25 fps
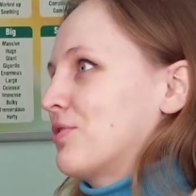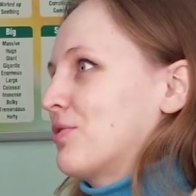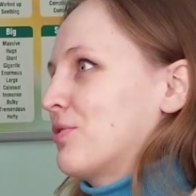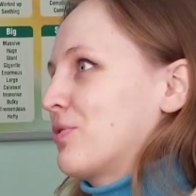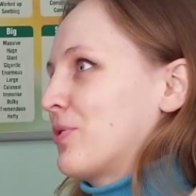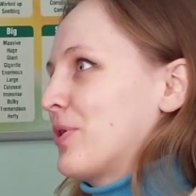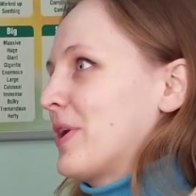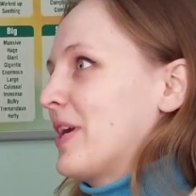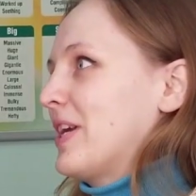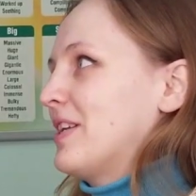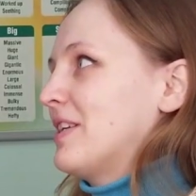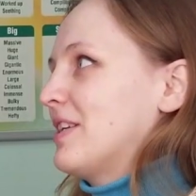
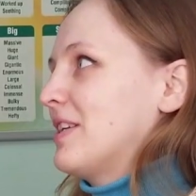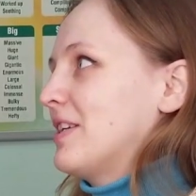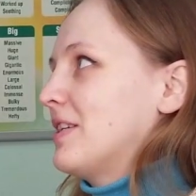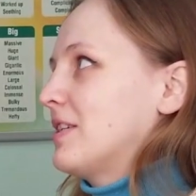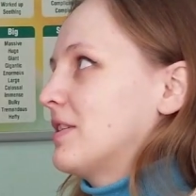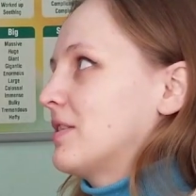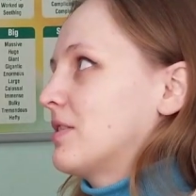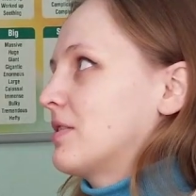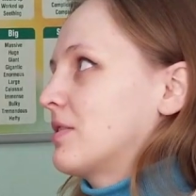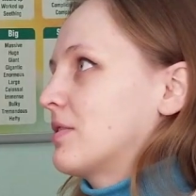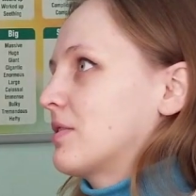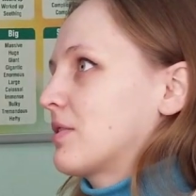Ukraine
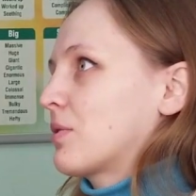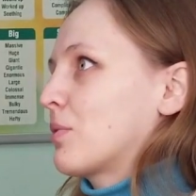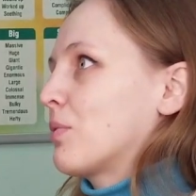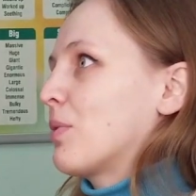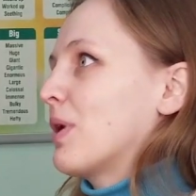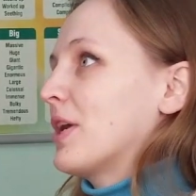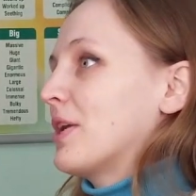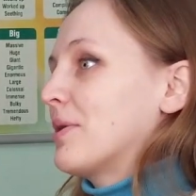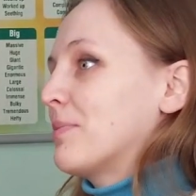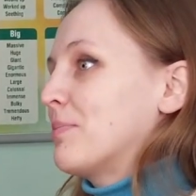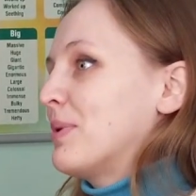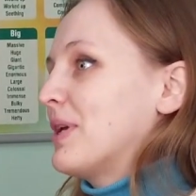is
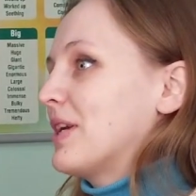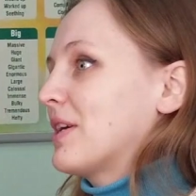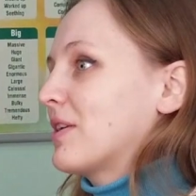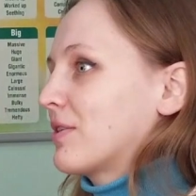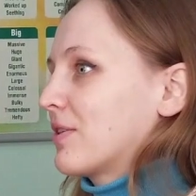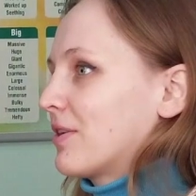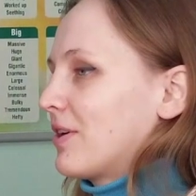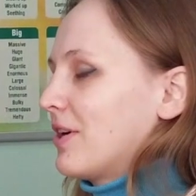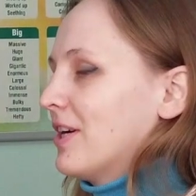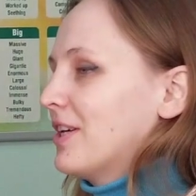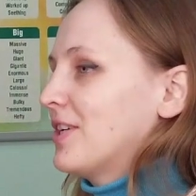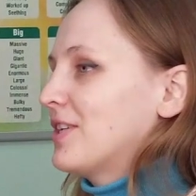quite
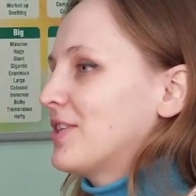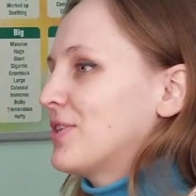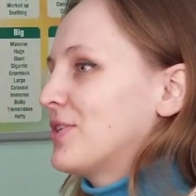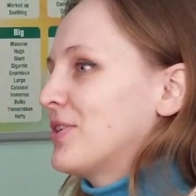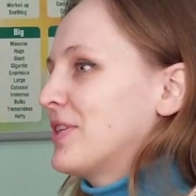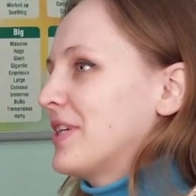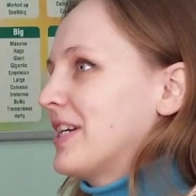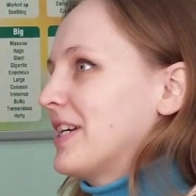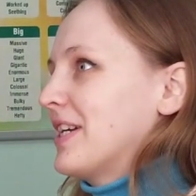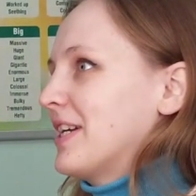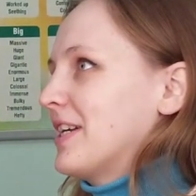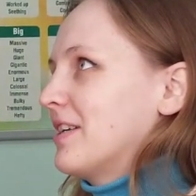big
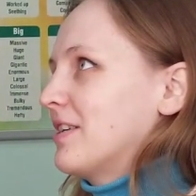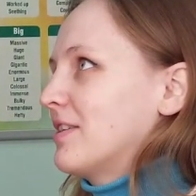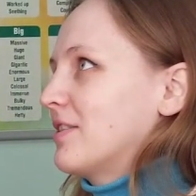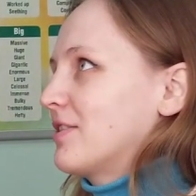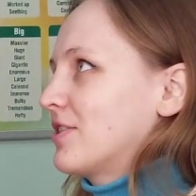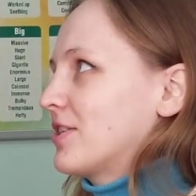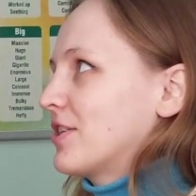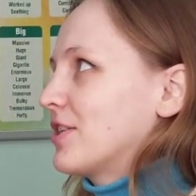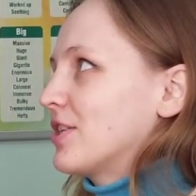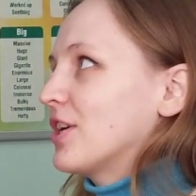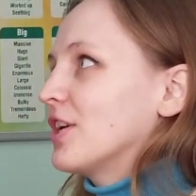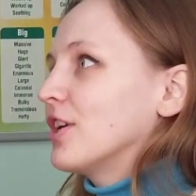country and
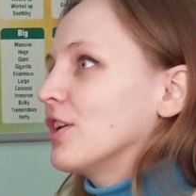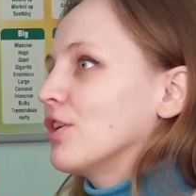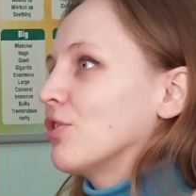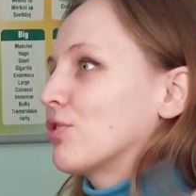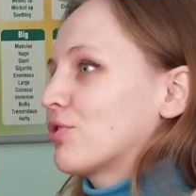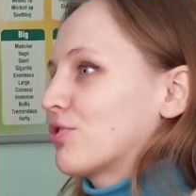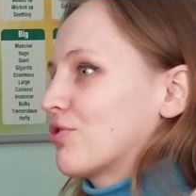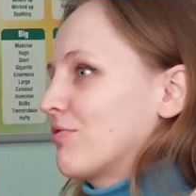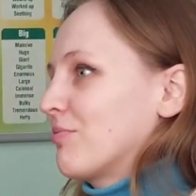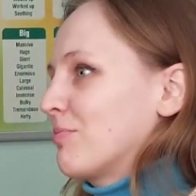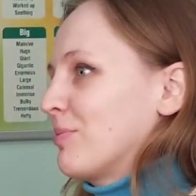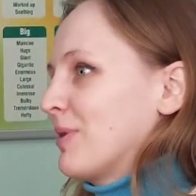there are a
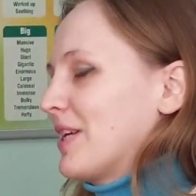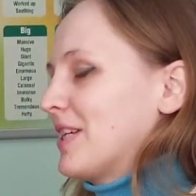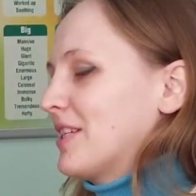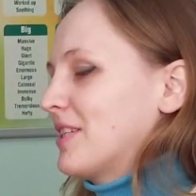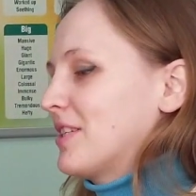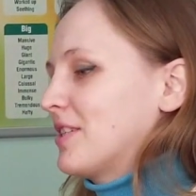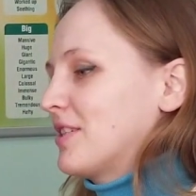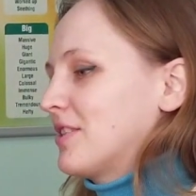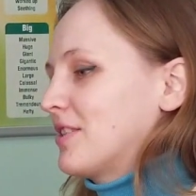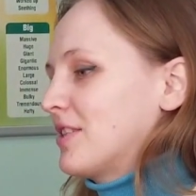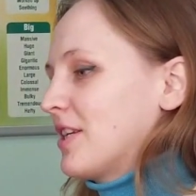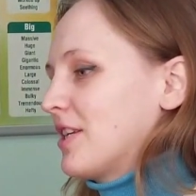lot of
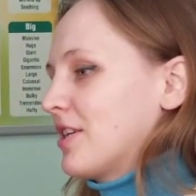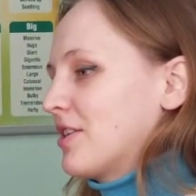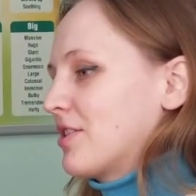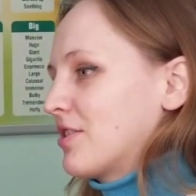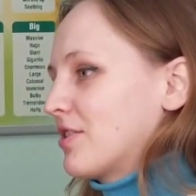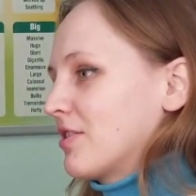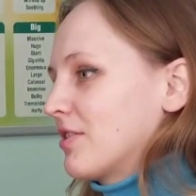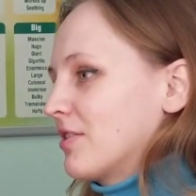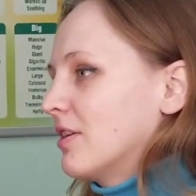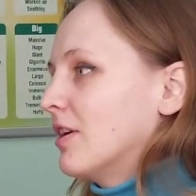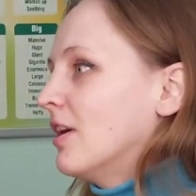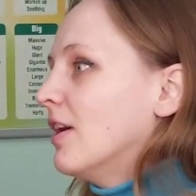places
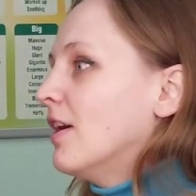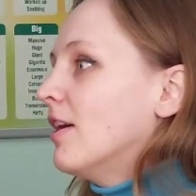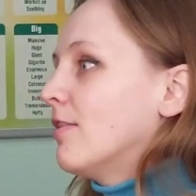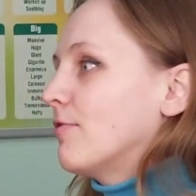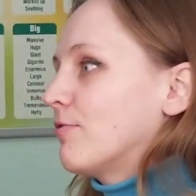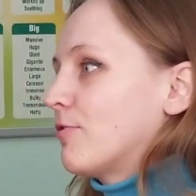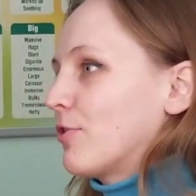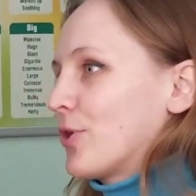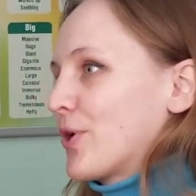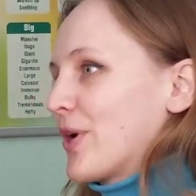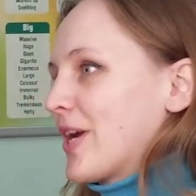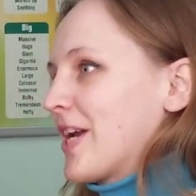that
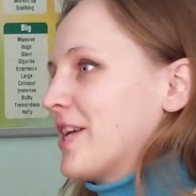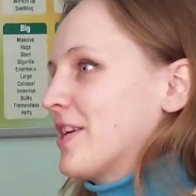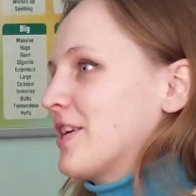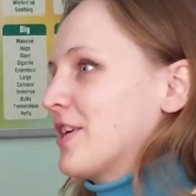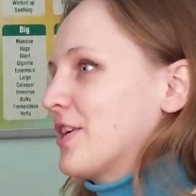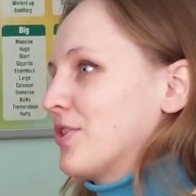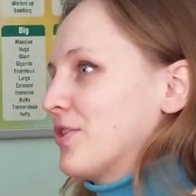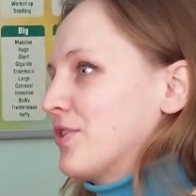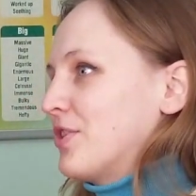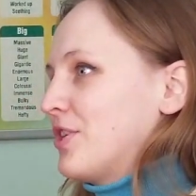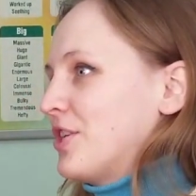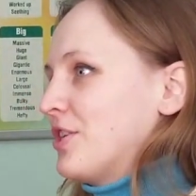
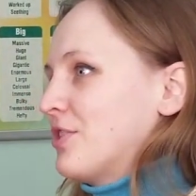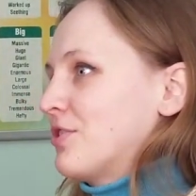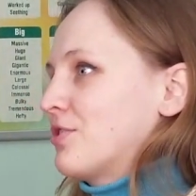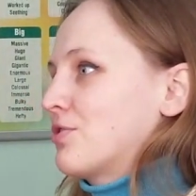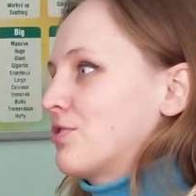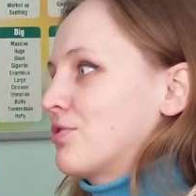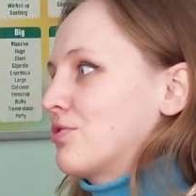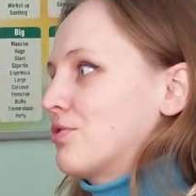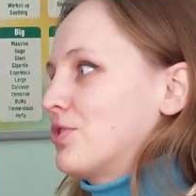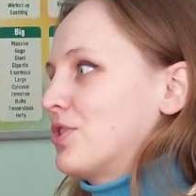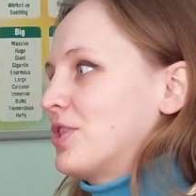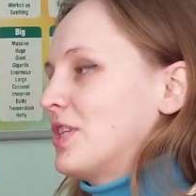foreigner
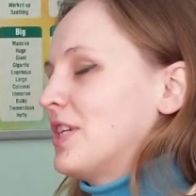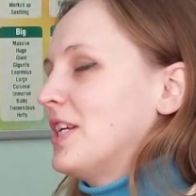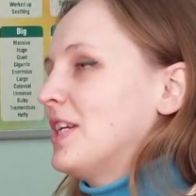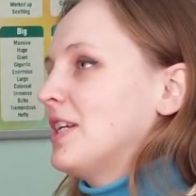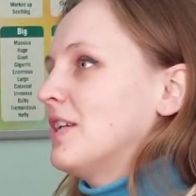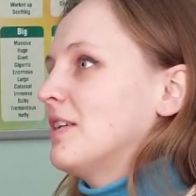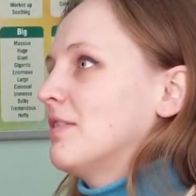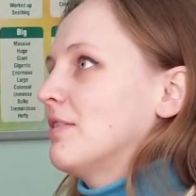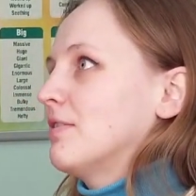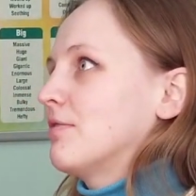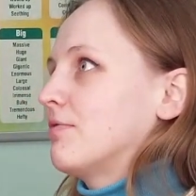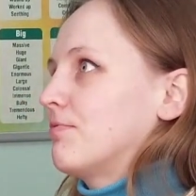need to
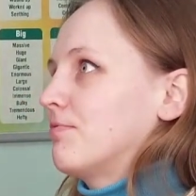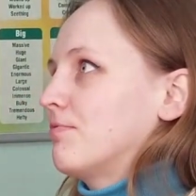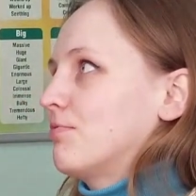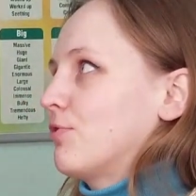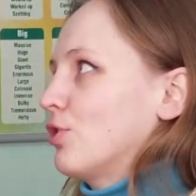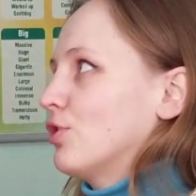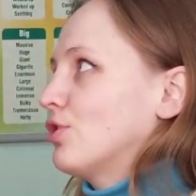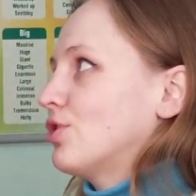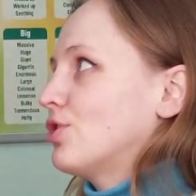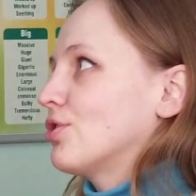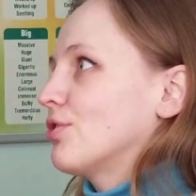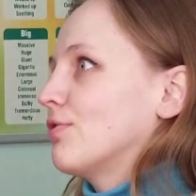see.
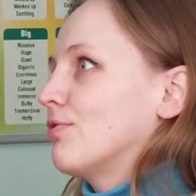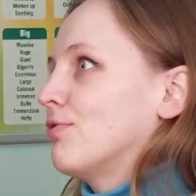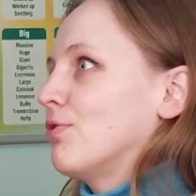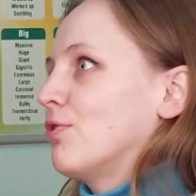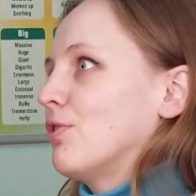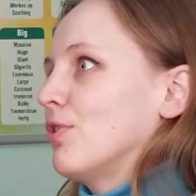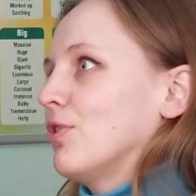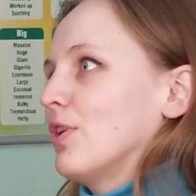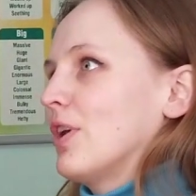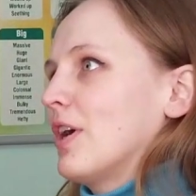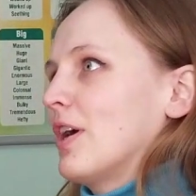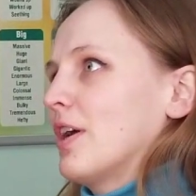First of
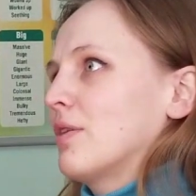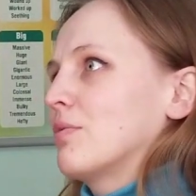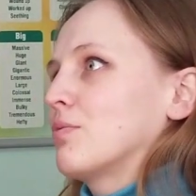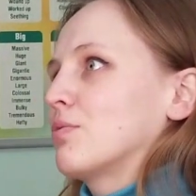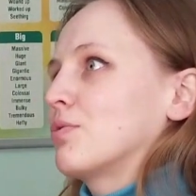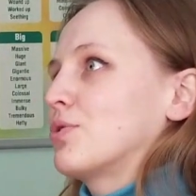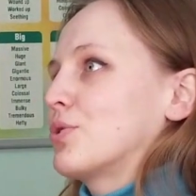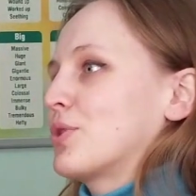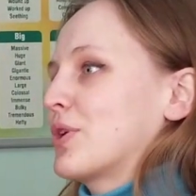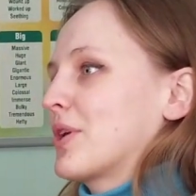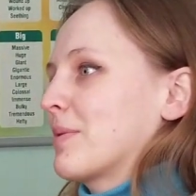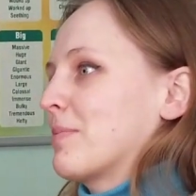all, I
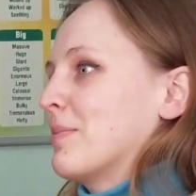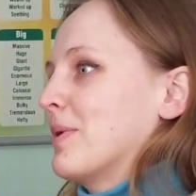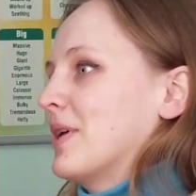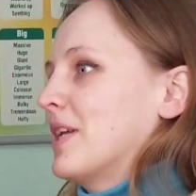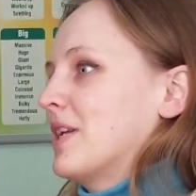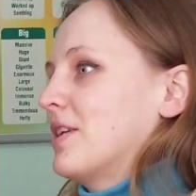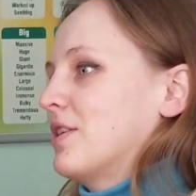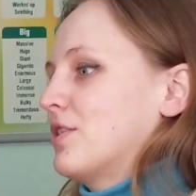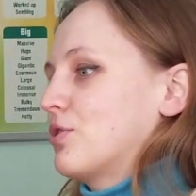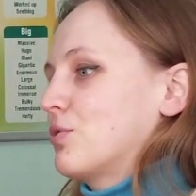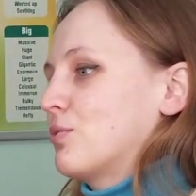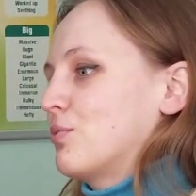would
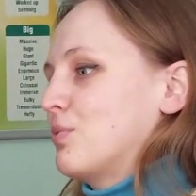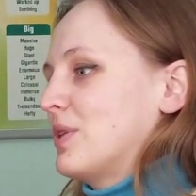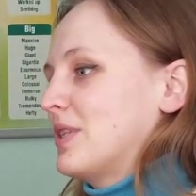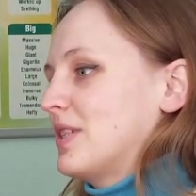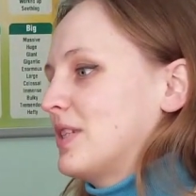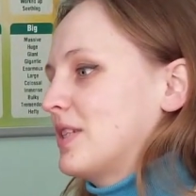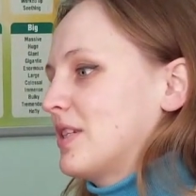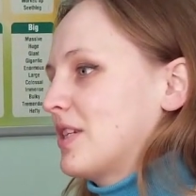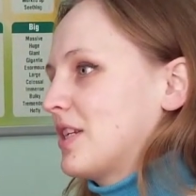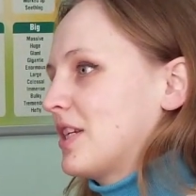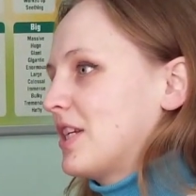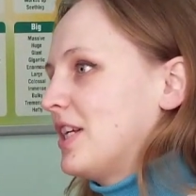recommend to
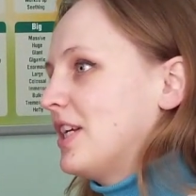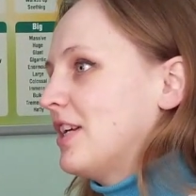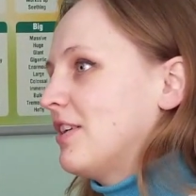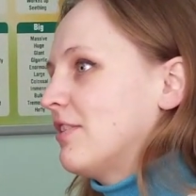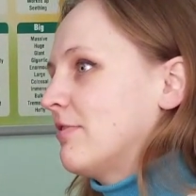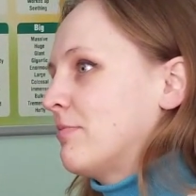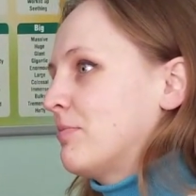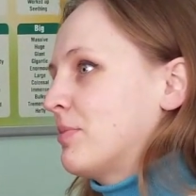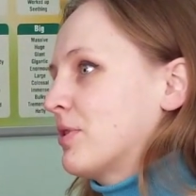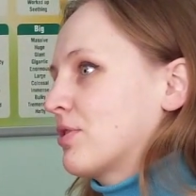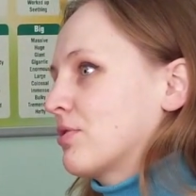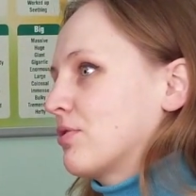visit
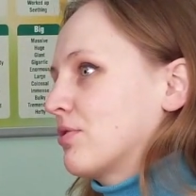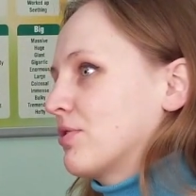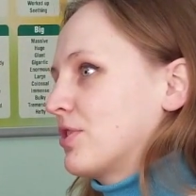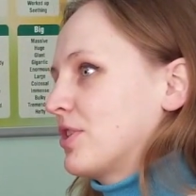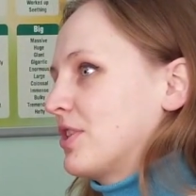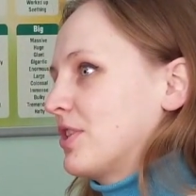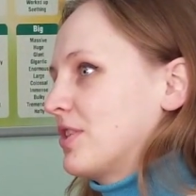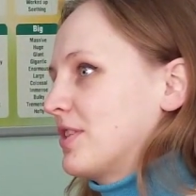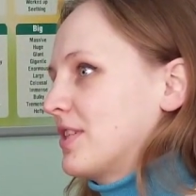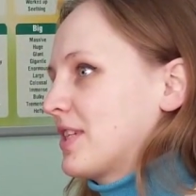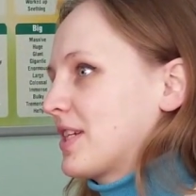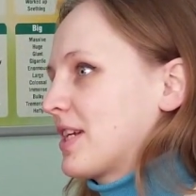Kyiv
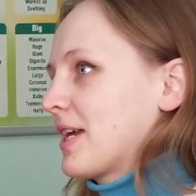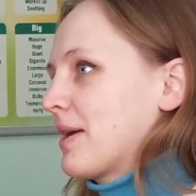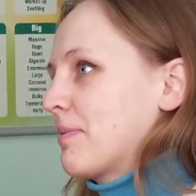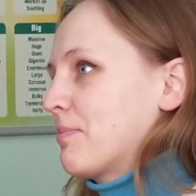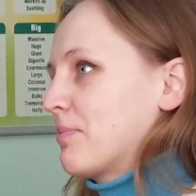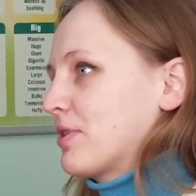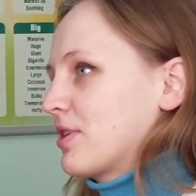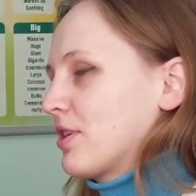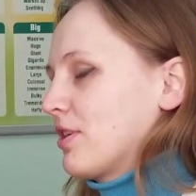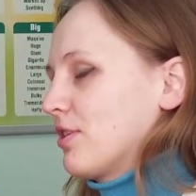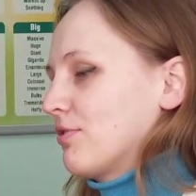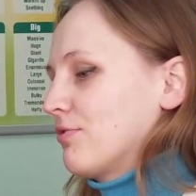because it's the
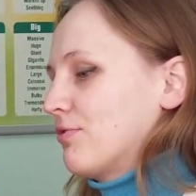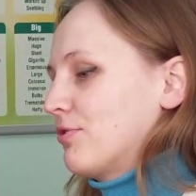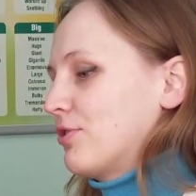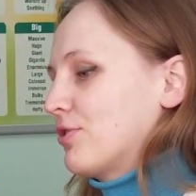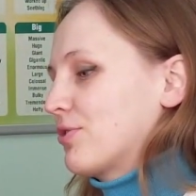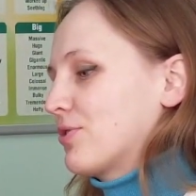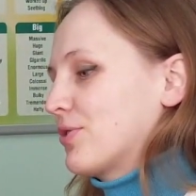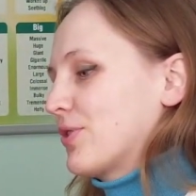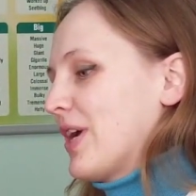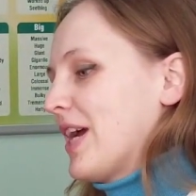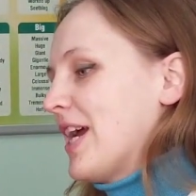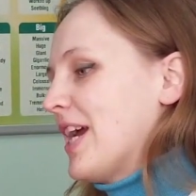capital of
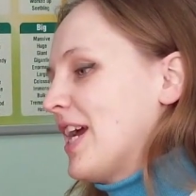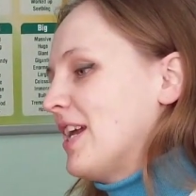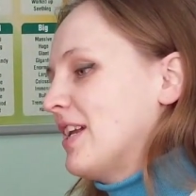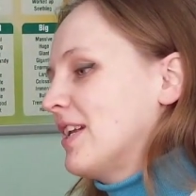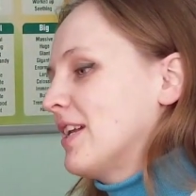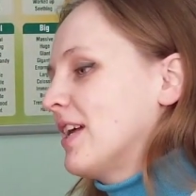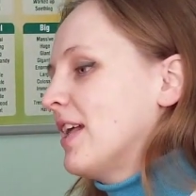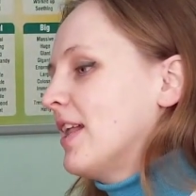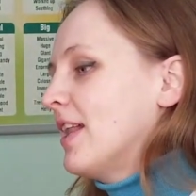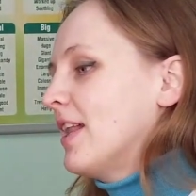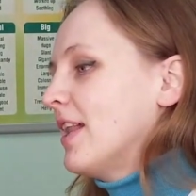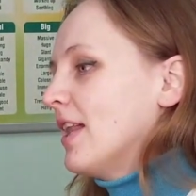
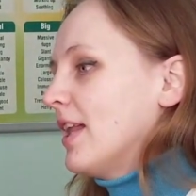Ukraine